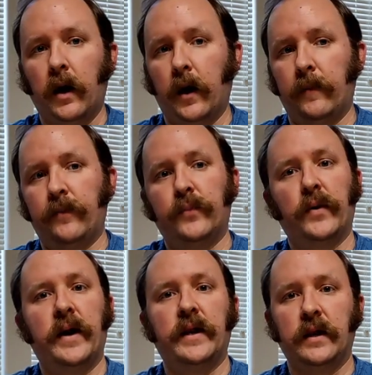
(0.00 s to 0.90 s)

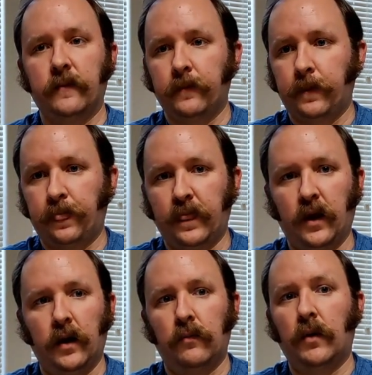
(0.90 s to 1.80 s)
bready,
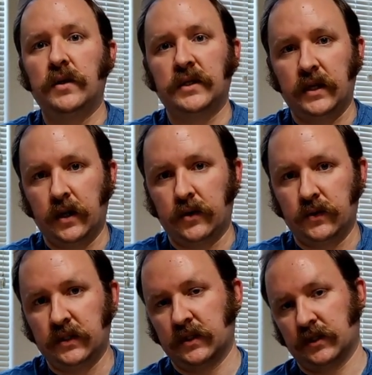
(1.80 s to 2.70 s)
malty
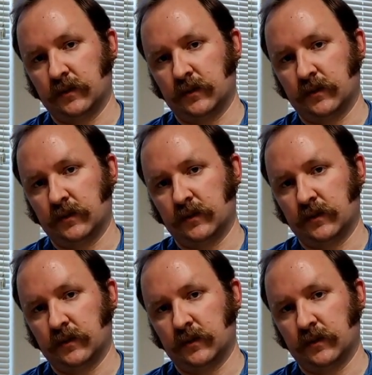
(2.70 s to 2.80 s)
characteristics.